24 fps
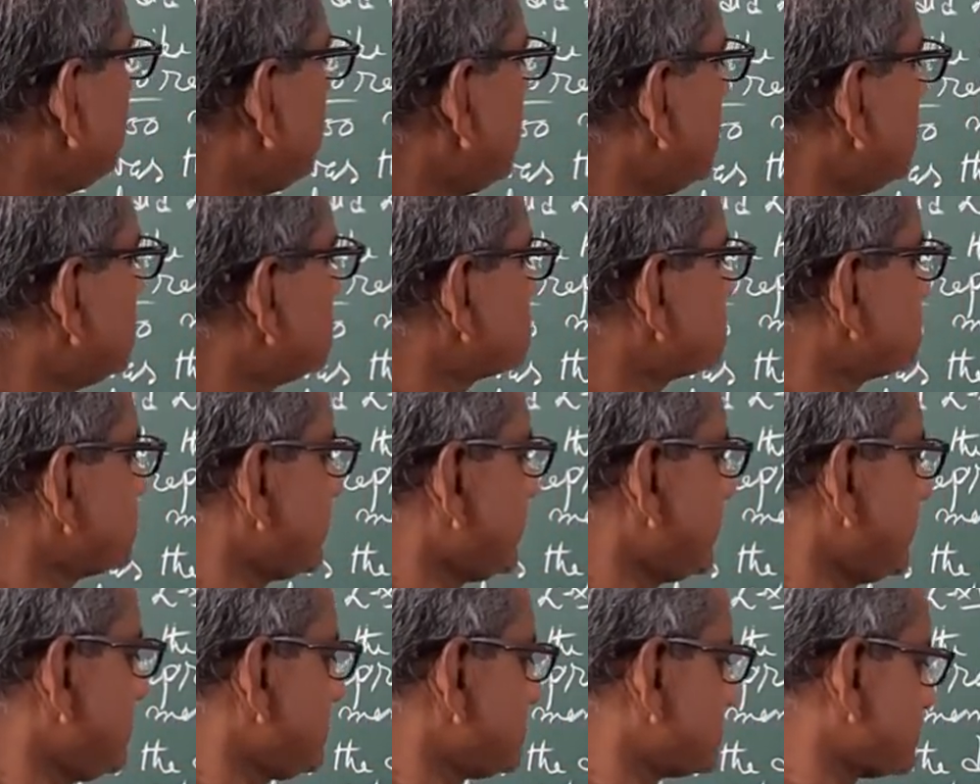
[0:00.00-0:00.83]
was
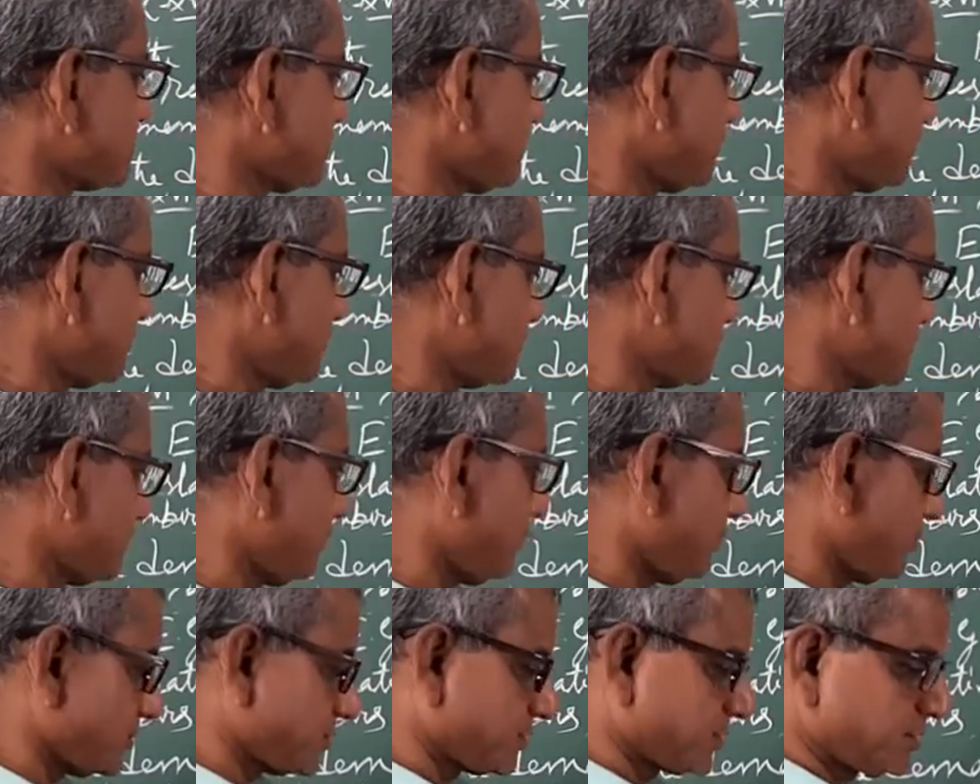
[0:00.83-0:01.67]
tennis court
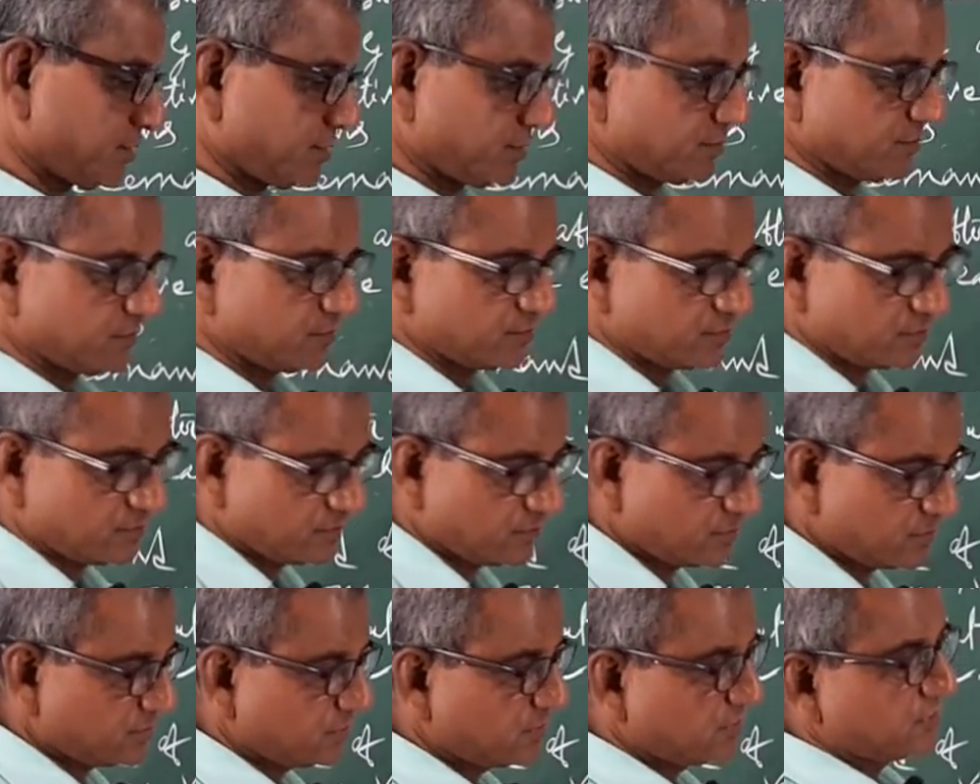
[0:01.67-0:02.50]
oath.
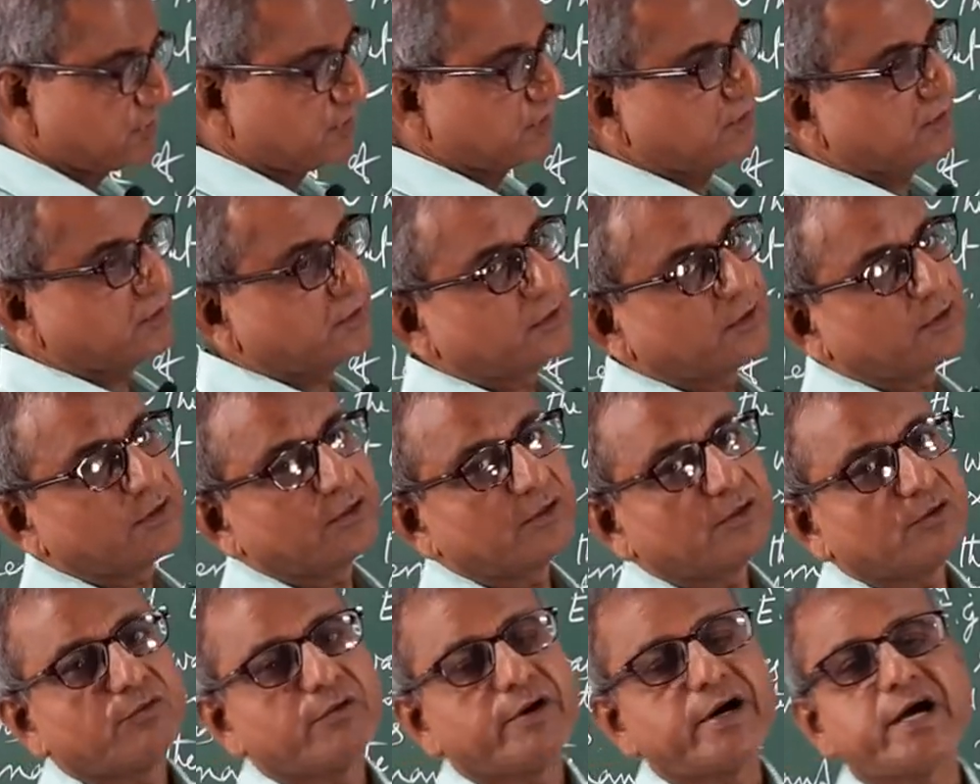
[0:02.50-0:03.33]

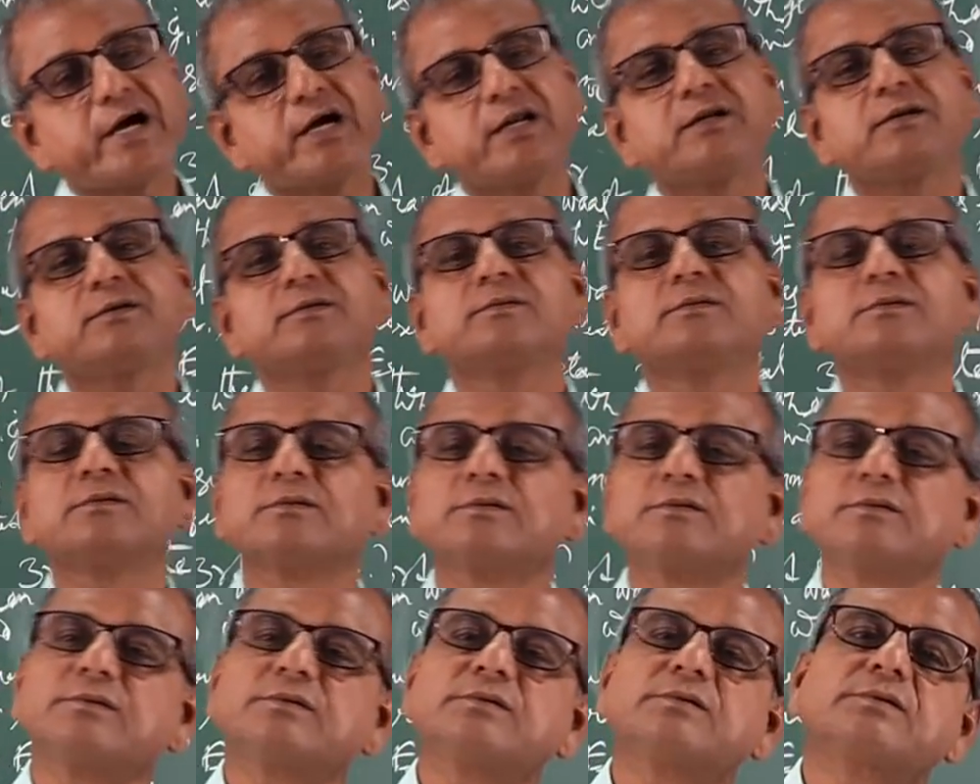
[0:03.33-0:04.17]
When
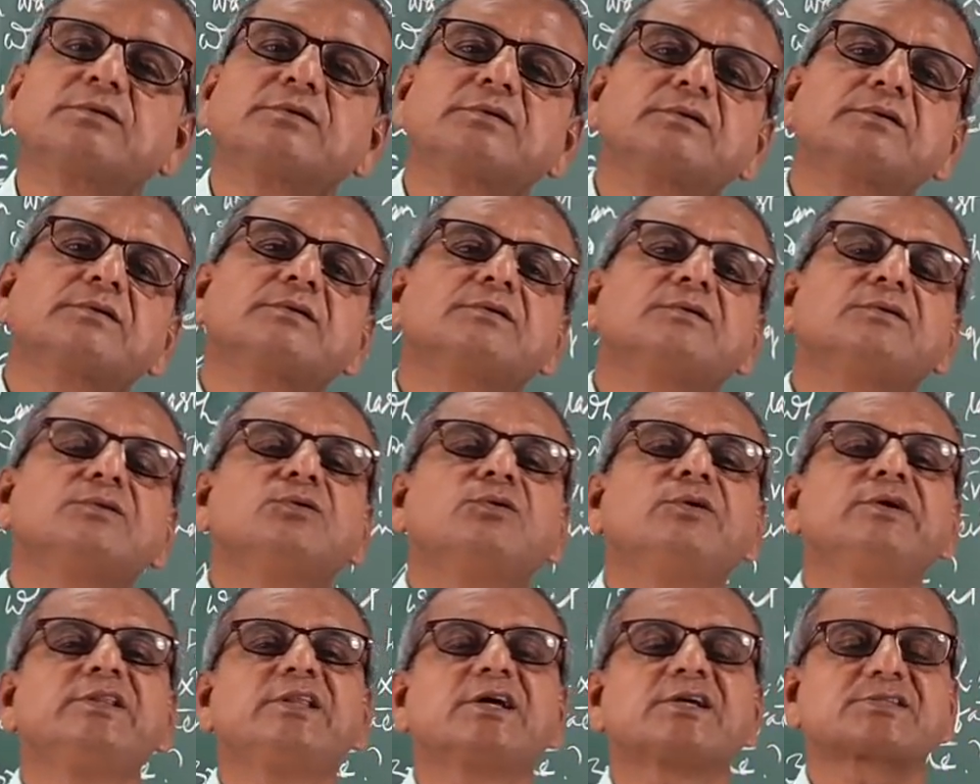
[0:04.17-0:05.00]

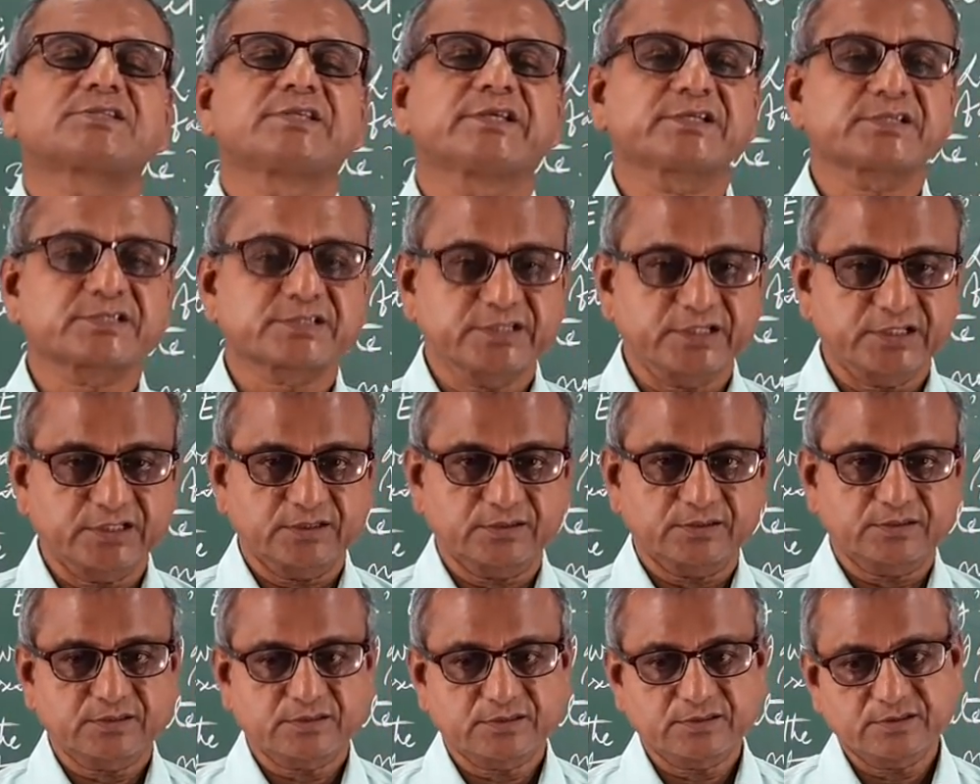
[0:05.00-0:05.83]
Louis the
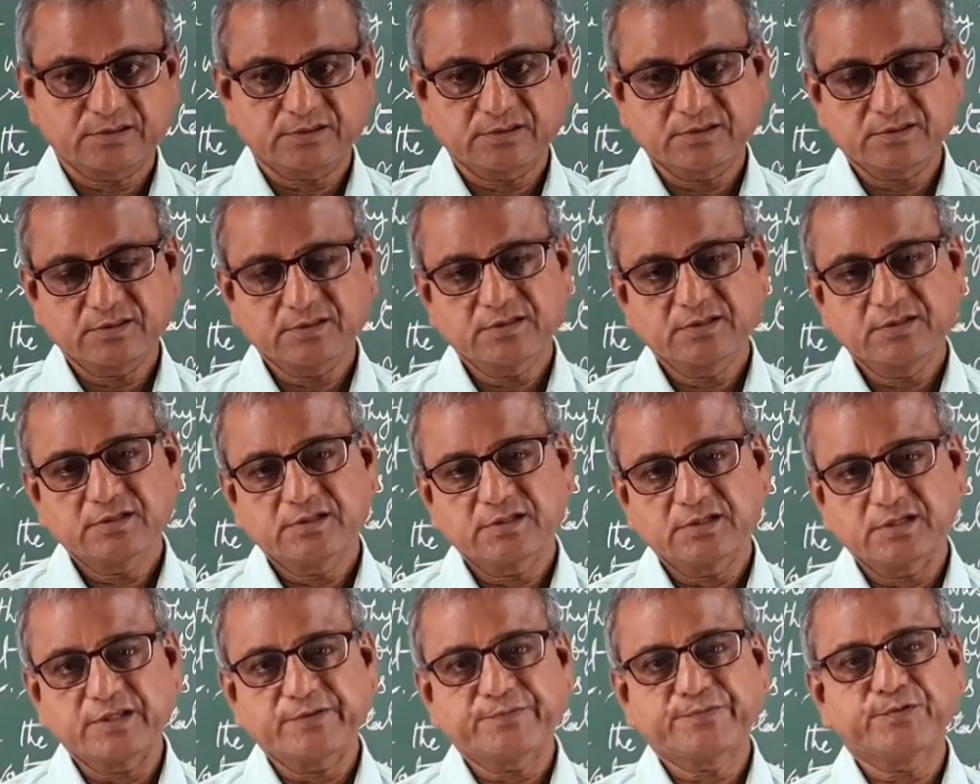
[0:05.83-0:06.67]
16th
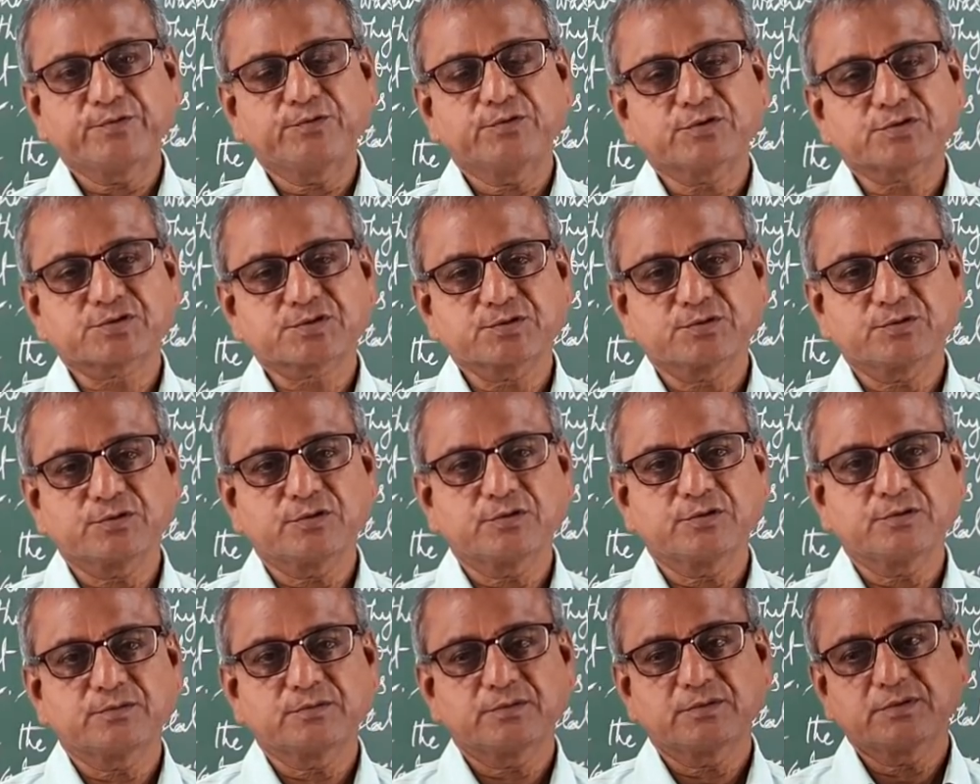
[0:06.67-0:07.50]
refused
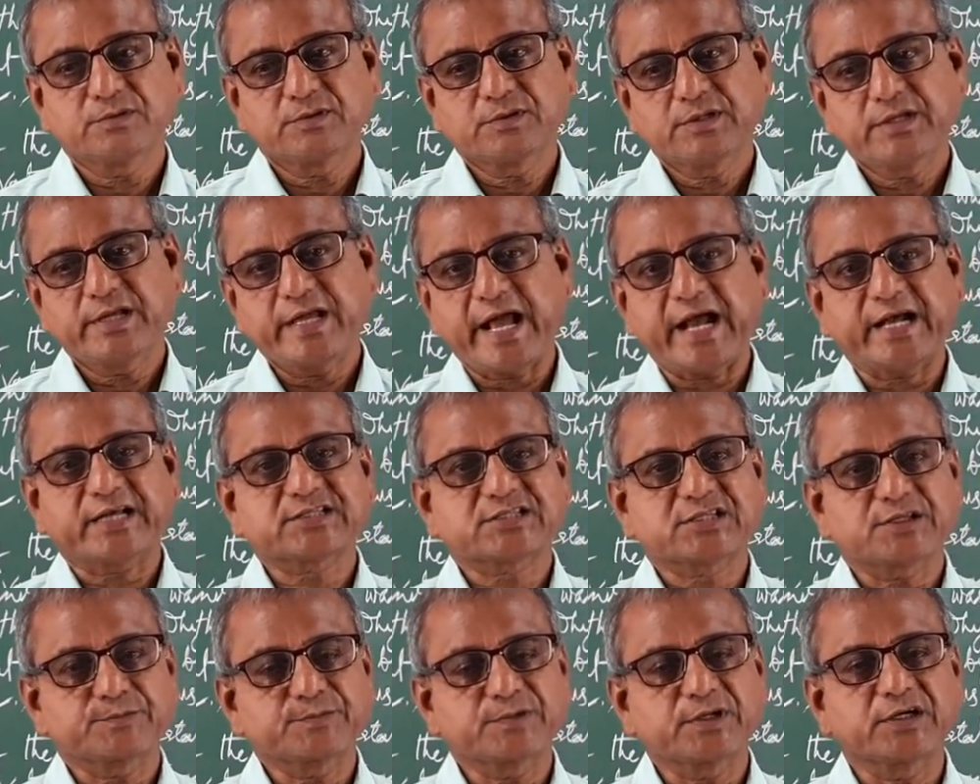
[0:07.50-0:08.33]
to
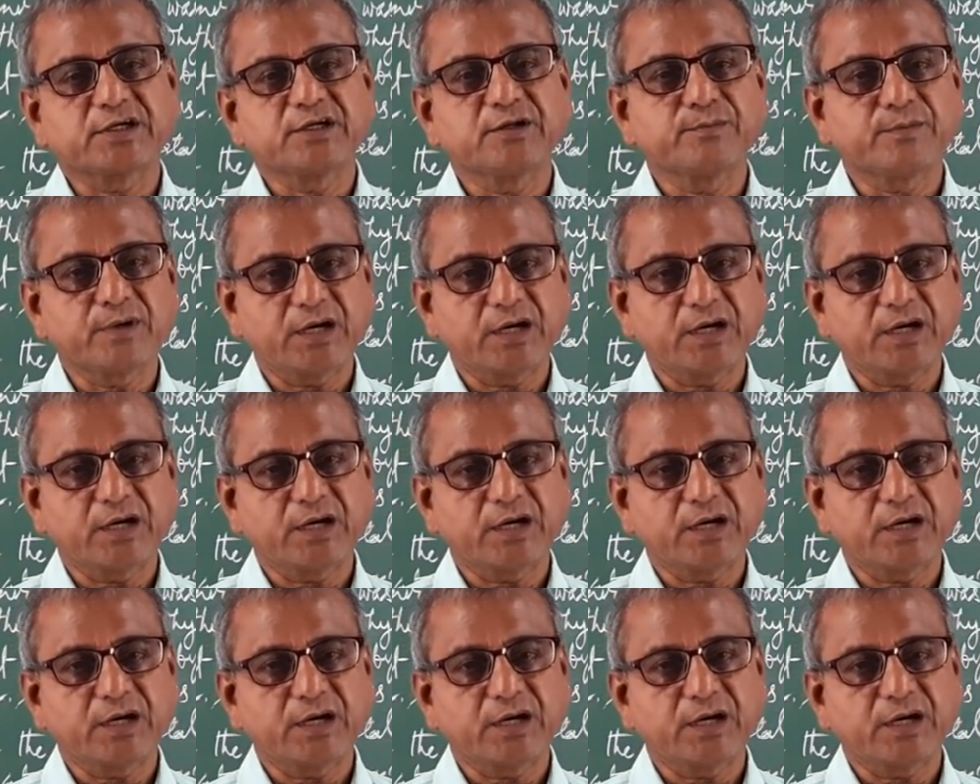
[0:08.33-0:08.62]
accept the